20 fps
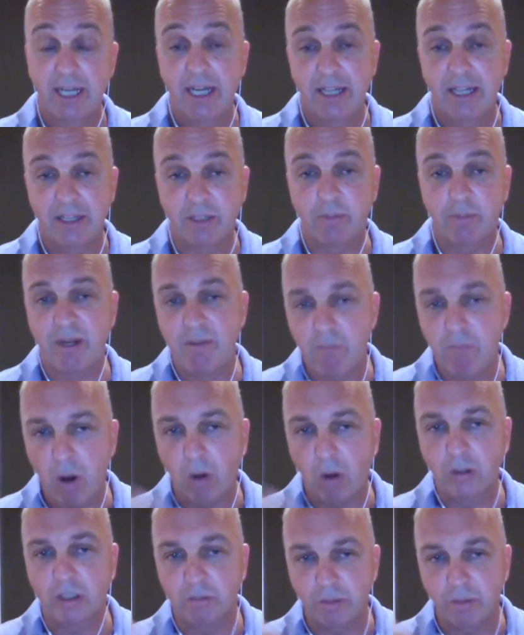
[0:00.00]
There's been
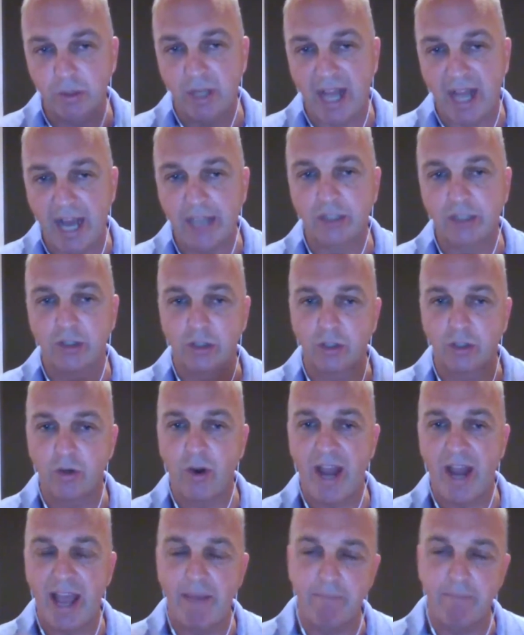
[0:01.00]
multiple
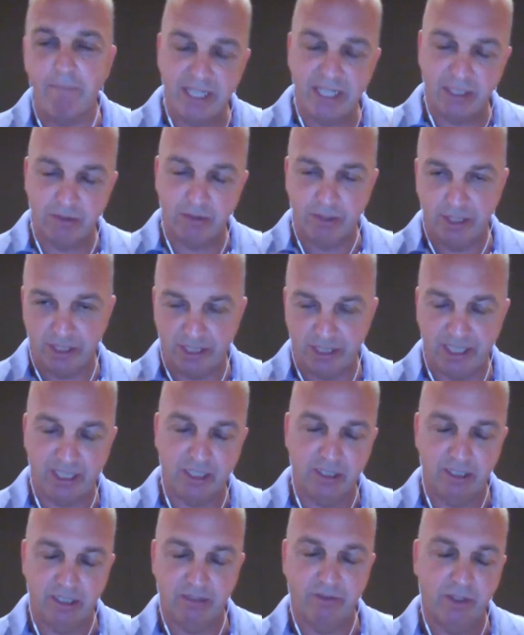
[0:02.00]
100-gram metre
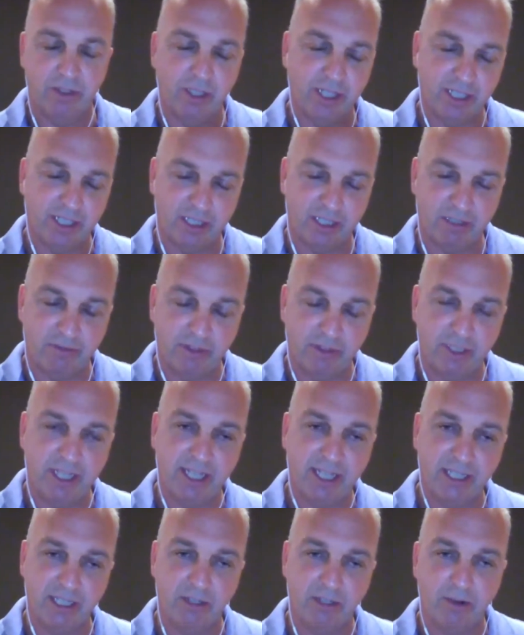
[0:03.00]
intersections, if you like, so if you
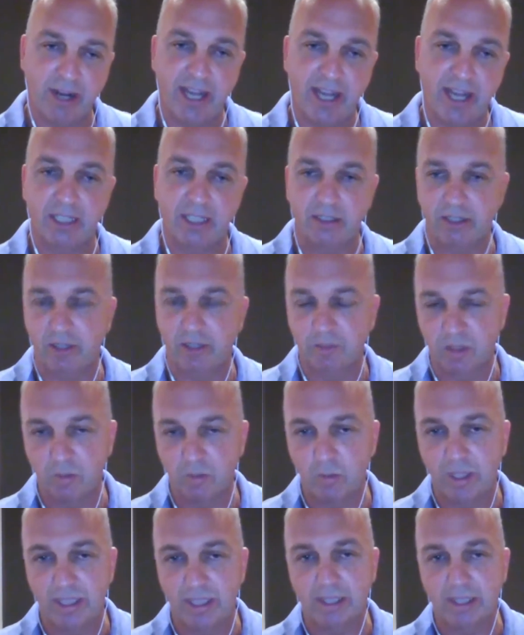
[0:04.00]
take the grade times
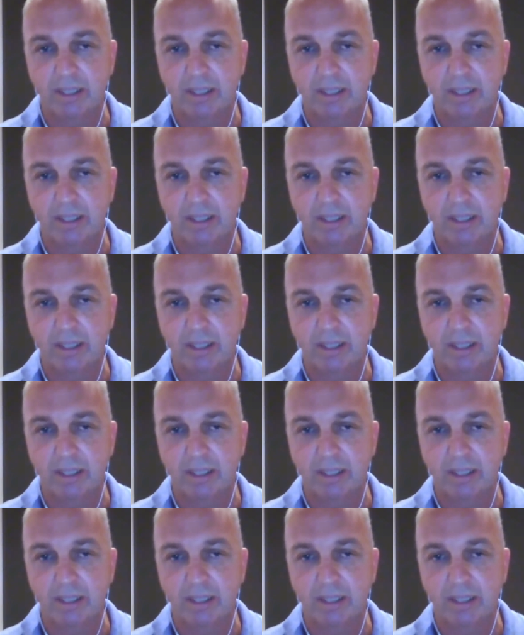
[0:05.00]
the width.